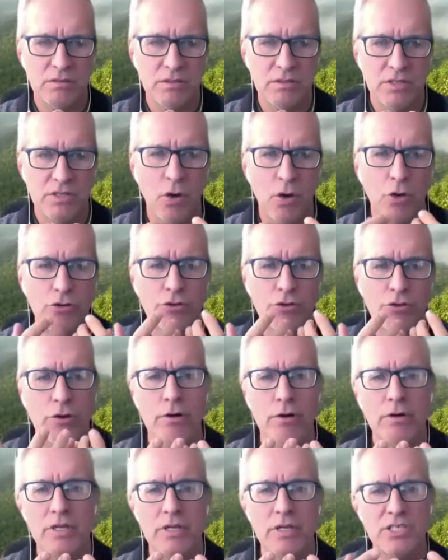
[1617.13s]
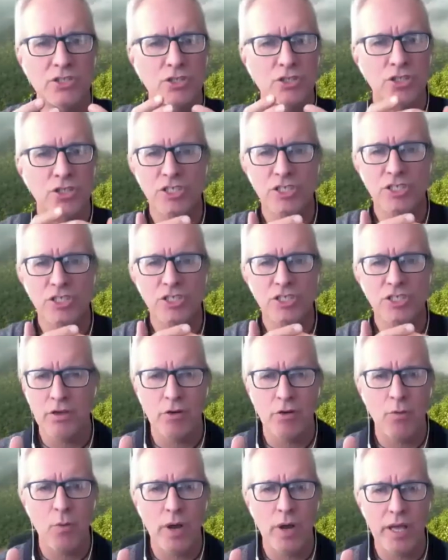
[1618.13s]
odor is just fading
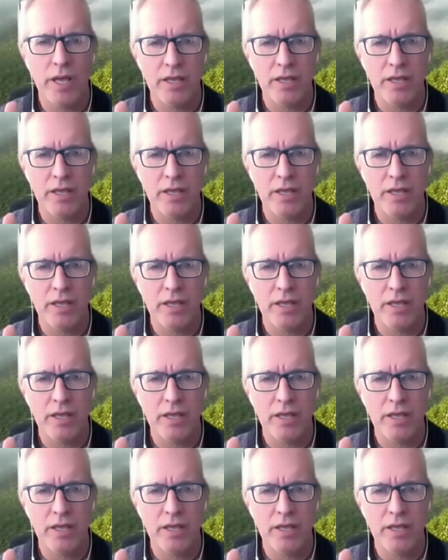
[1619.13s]
away.